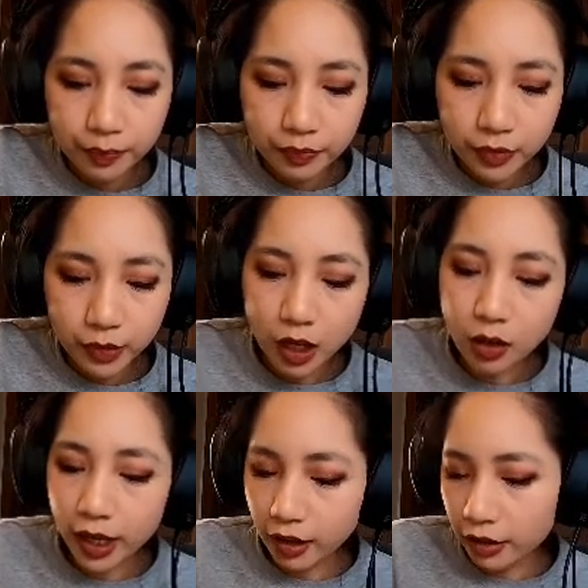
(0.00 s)
Oh, I
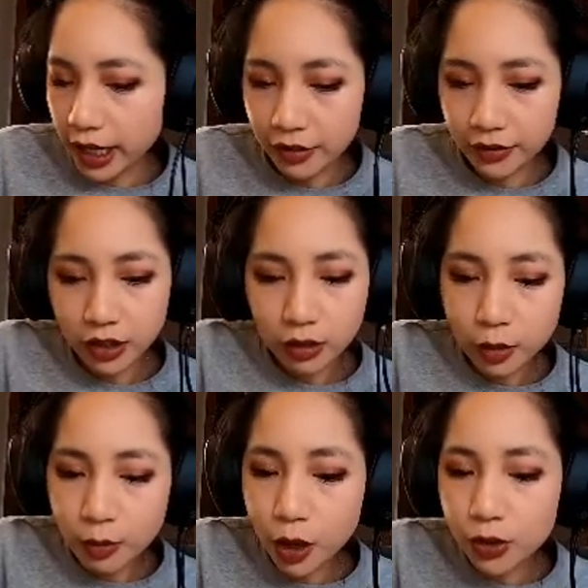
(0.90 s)
already have it there. I'm
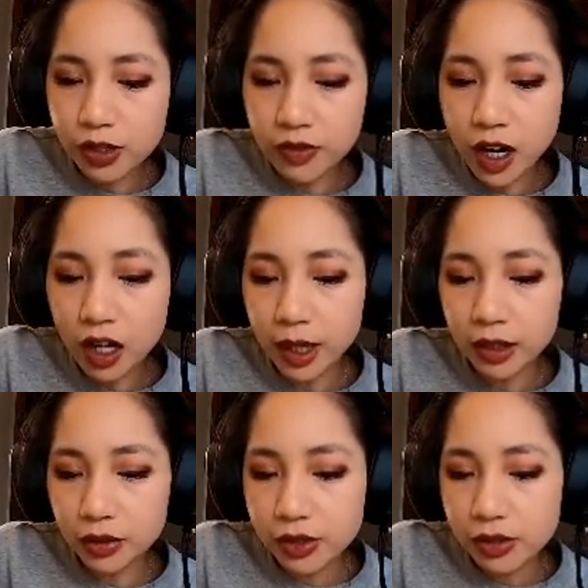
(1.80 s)
composed of nonmetals.